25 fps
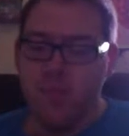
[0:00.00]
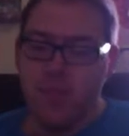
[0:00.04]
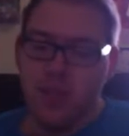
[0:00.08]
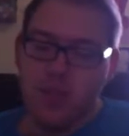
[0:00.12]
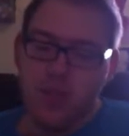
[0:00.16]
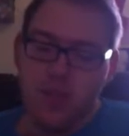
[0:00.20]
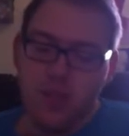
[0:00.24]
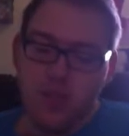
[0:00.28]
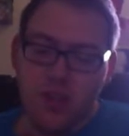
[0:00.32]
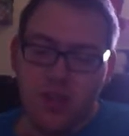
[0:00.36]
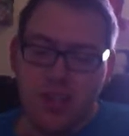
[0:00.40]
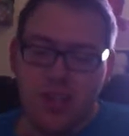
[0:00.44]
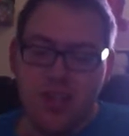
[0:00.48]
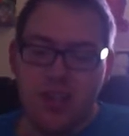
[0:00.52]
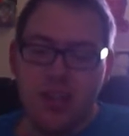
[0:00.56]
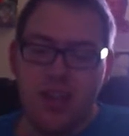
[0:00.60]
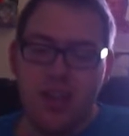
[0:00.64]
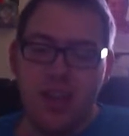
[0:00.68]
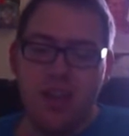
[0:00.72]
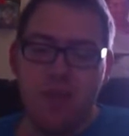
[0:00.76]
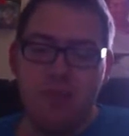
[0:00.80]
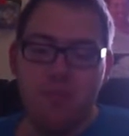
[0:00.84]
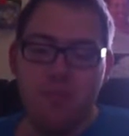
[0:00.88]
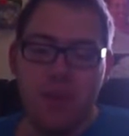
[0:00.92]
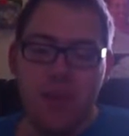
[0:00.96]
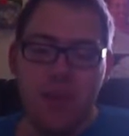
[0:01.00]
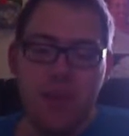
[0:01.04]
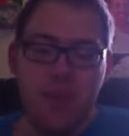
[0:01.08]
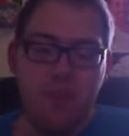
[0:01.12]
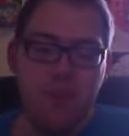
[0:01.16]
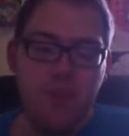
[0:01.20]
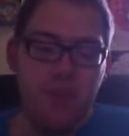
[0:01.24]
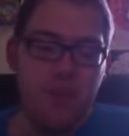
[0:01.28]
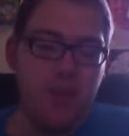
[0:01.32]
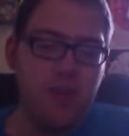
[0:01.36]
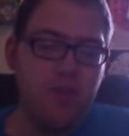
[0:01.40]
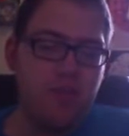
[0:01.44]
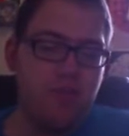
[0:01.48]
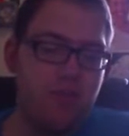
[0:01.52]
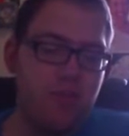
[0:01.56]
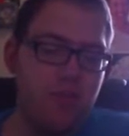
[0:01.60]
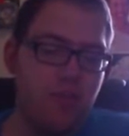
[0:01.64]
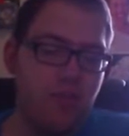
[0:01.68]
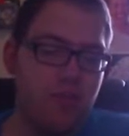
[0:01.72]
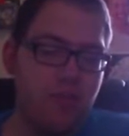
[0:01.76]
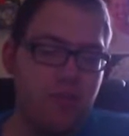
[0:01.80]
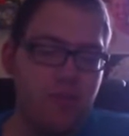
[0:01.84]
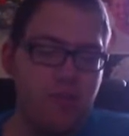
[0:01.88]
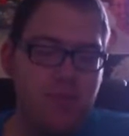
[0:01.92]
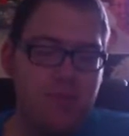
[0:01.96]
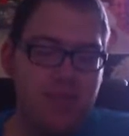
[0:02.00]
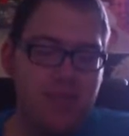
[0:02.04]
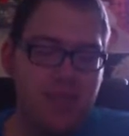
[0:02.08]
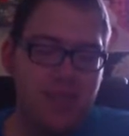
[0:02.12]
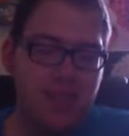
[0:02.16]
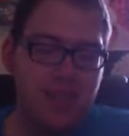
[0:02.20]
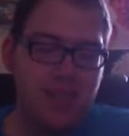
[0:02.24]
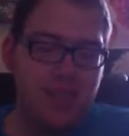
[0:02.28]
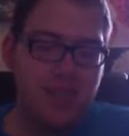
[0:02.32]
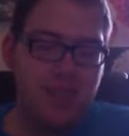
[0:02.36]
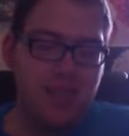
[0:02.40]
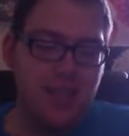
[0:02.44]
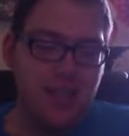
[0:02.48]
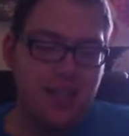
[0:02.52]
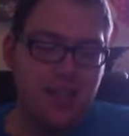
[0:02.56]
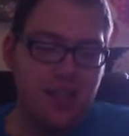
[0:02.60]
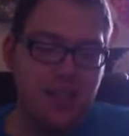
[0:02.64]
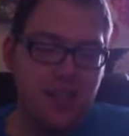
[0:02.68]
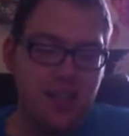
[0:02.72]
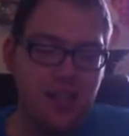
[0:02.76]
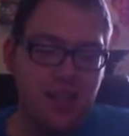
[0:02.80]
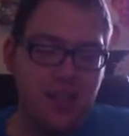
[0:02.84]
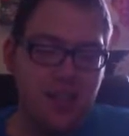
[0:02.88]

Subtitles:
looking at it on paper, you'd probably say that